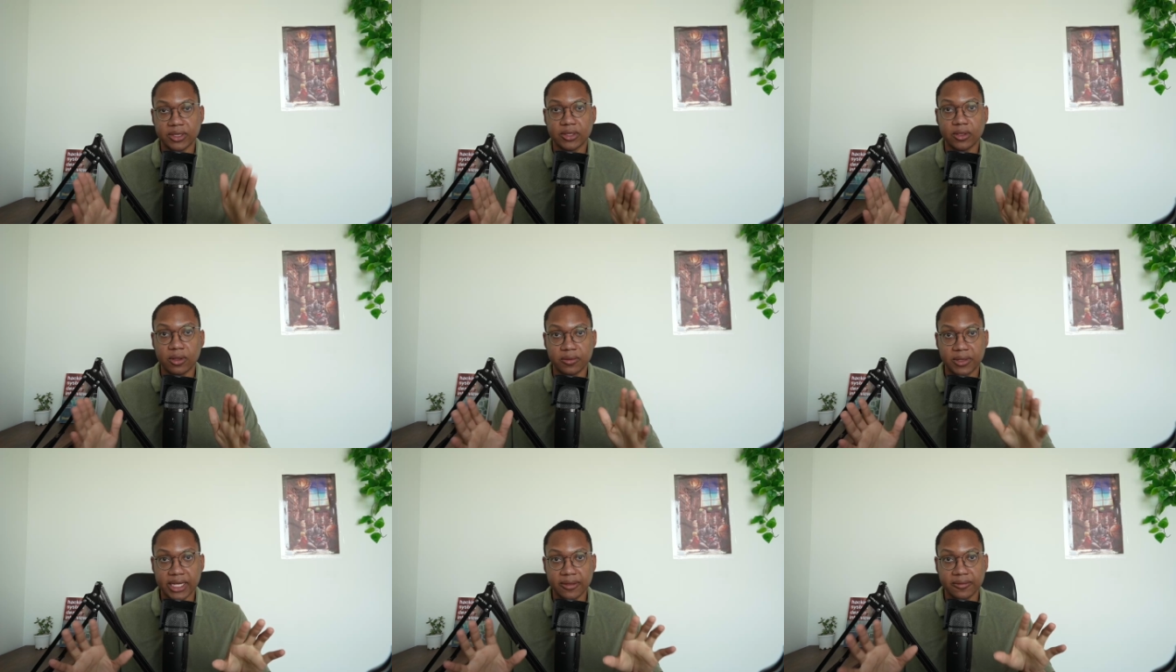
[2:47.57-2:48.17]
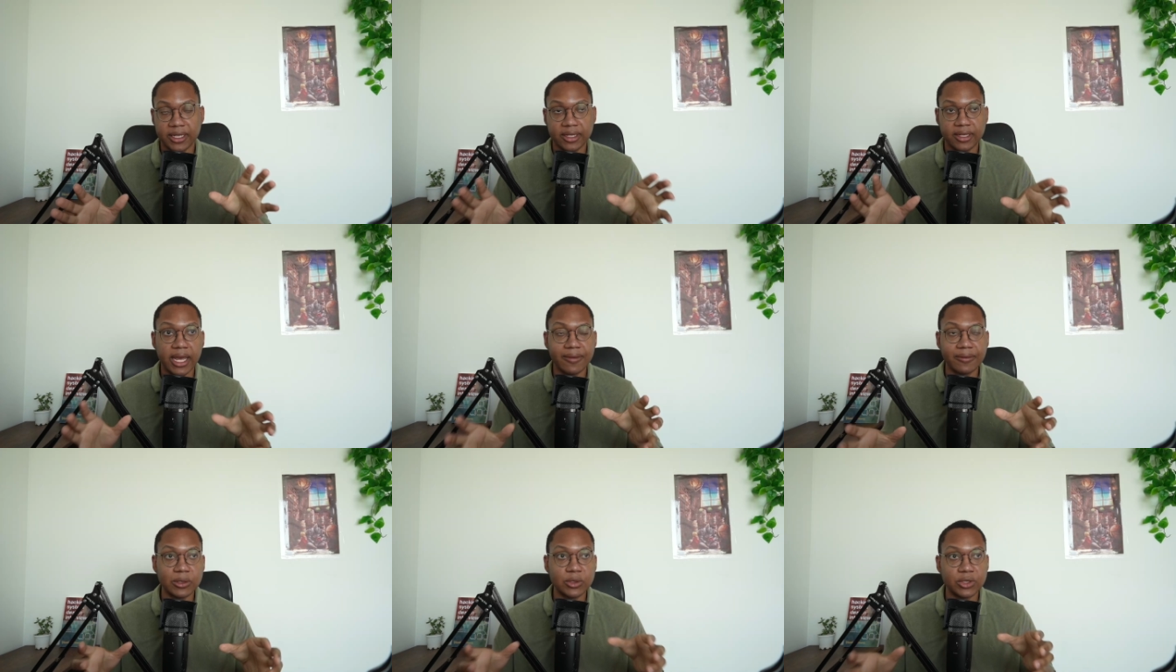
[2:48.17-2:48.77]
It's all kind of
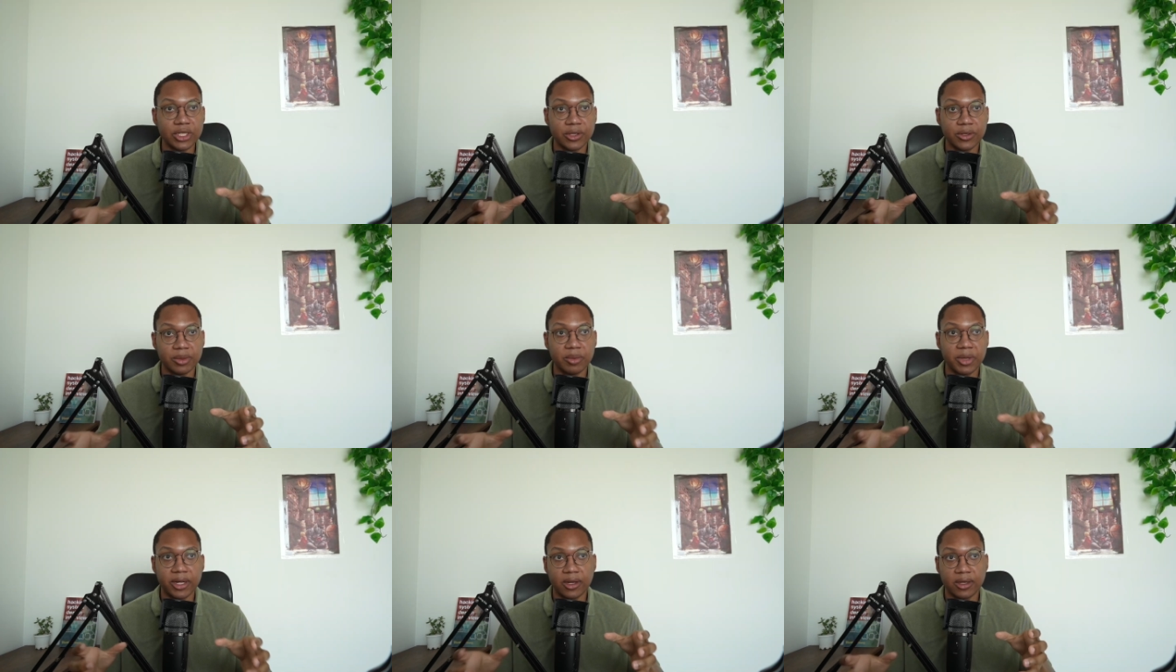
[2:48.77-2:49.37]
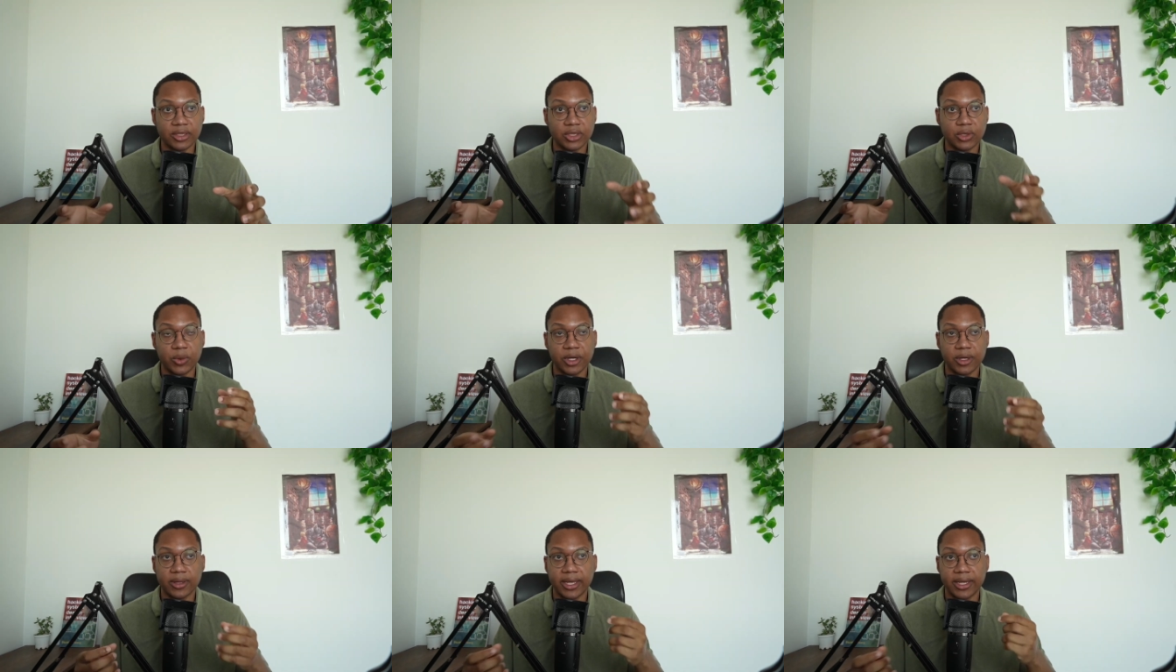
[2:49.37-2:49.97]
like evolutionary biology
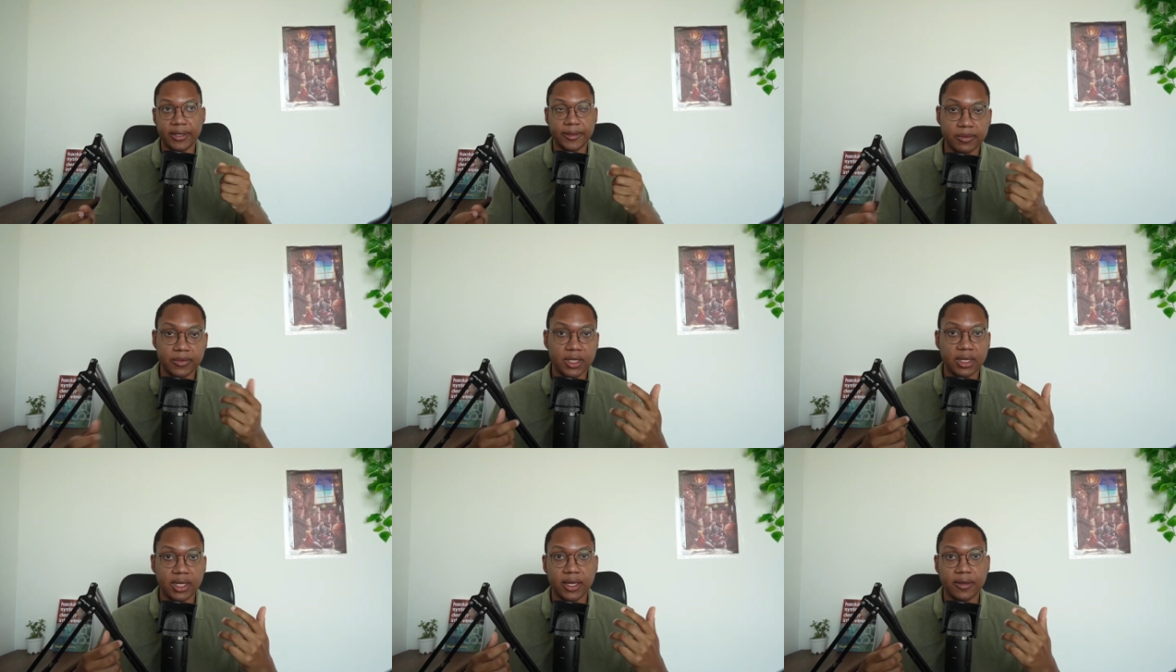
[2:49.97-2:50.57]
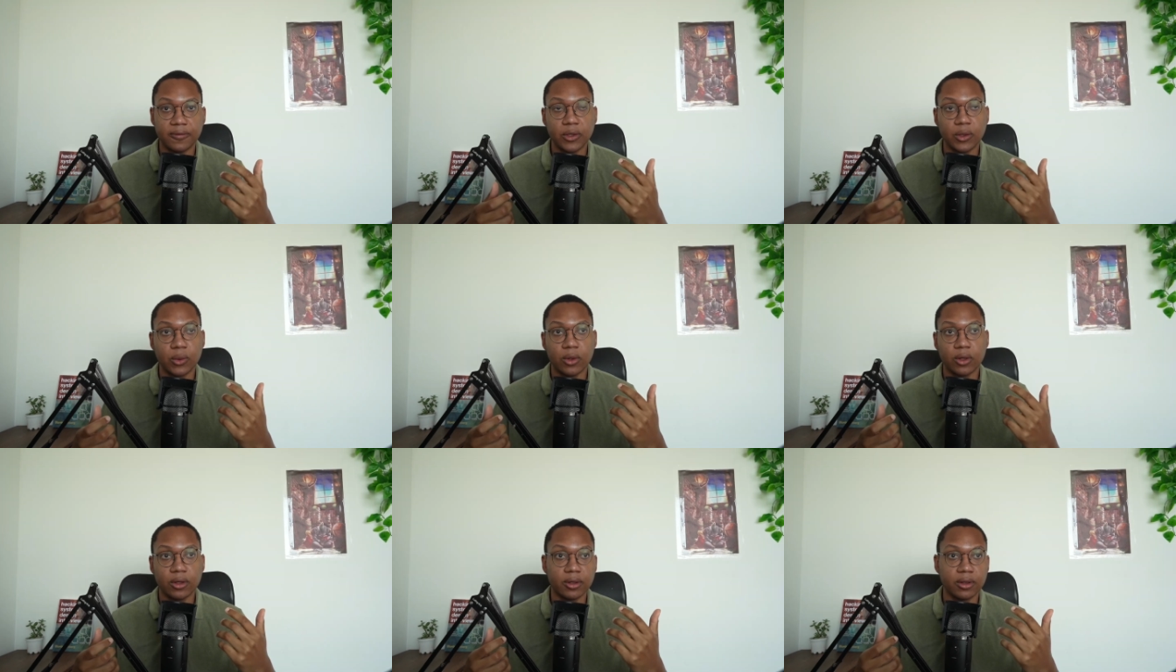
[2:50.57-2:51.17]
where like if
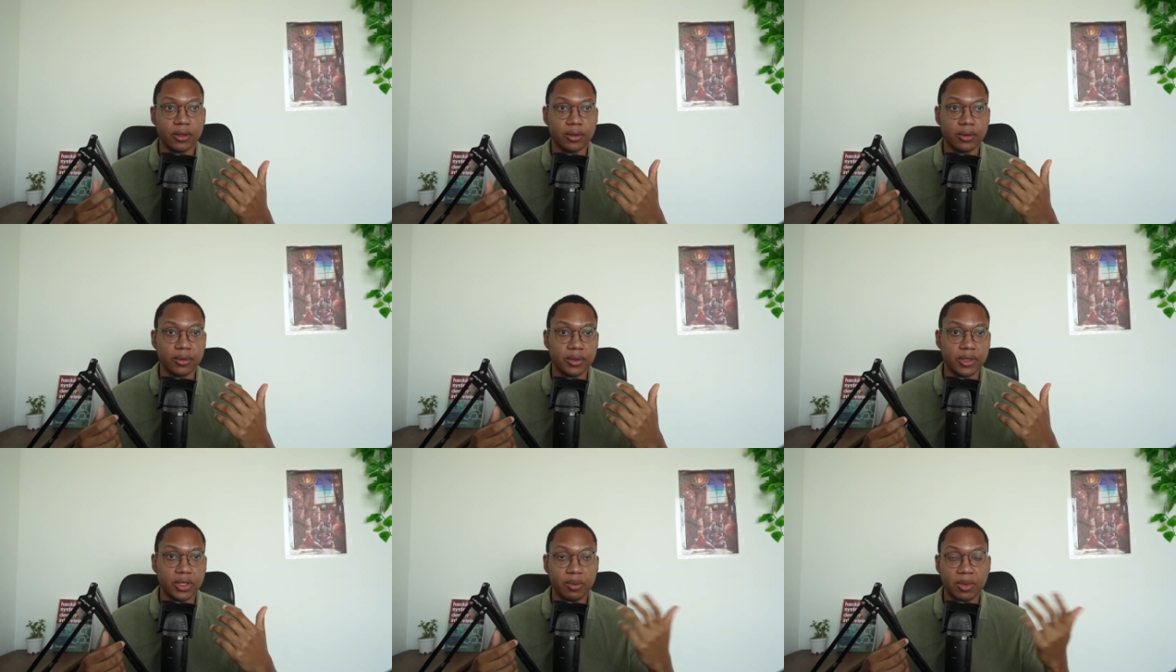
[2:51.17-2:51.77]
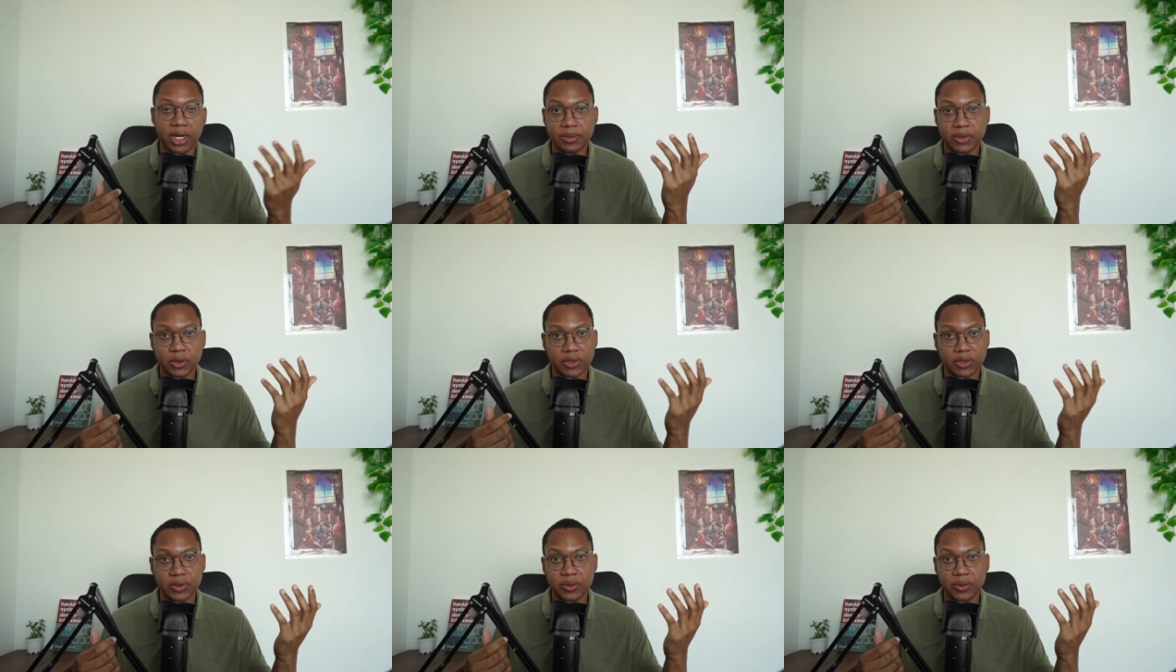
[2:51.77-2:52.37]
your, you know, mom
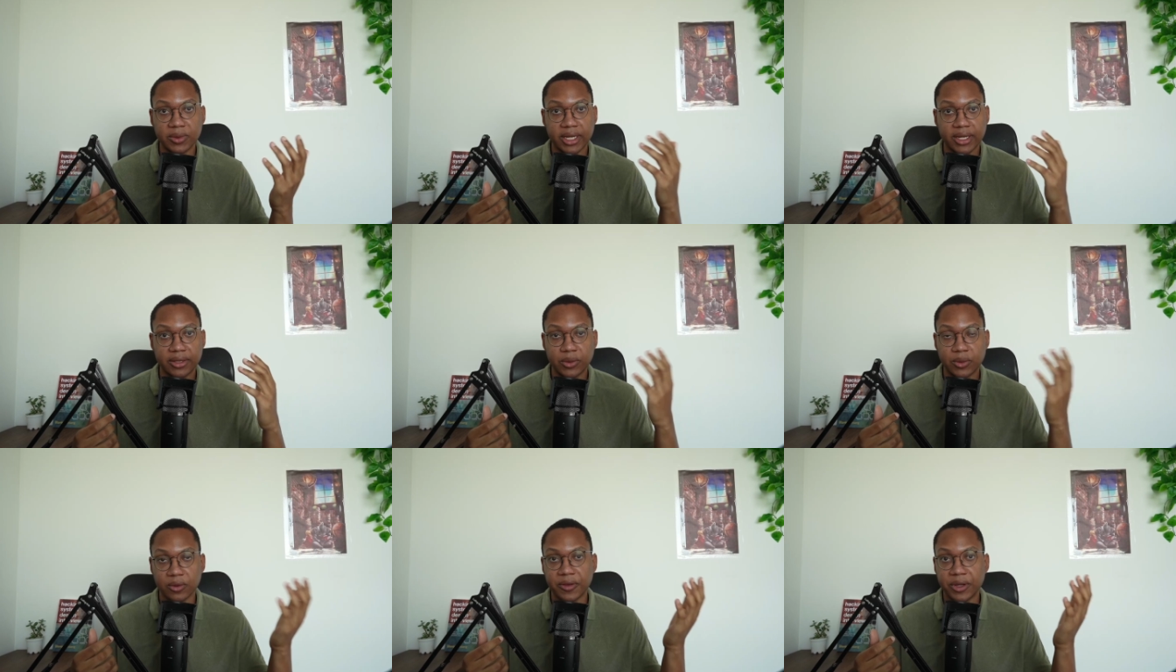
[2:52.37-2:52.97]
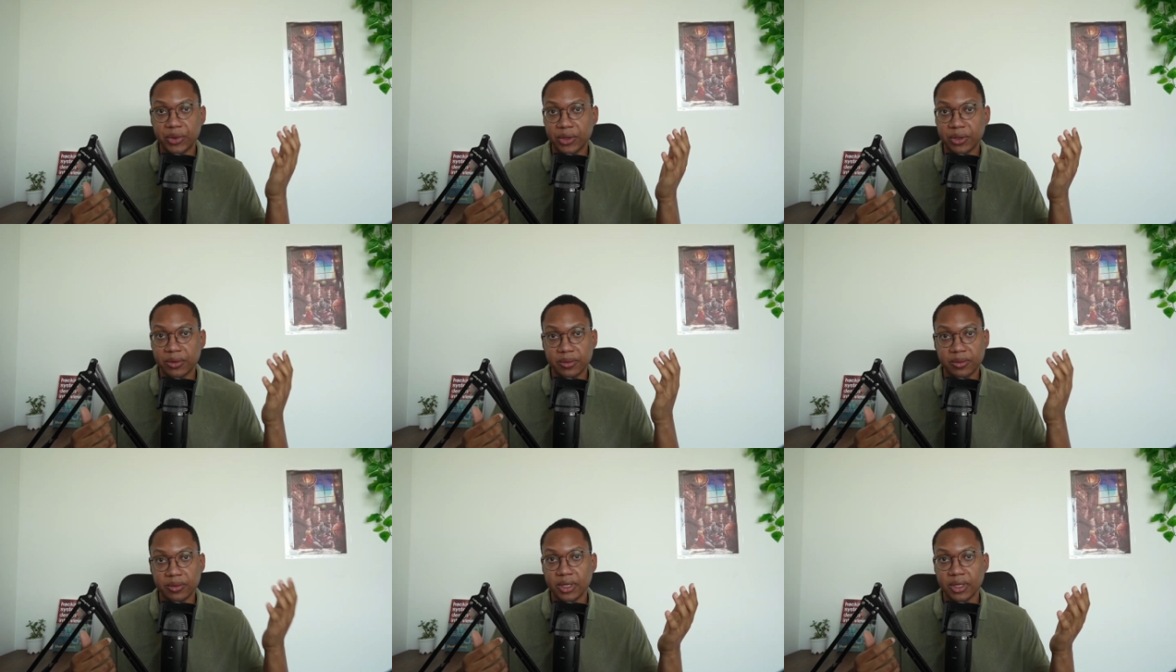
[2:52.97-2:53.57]
told you that you were a failure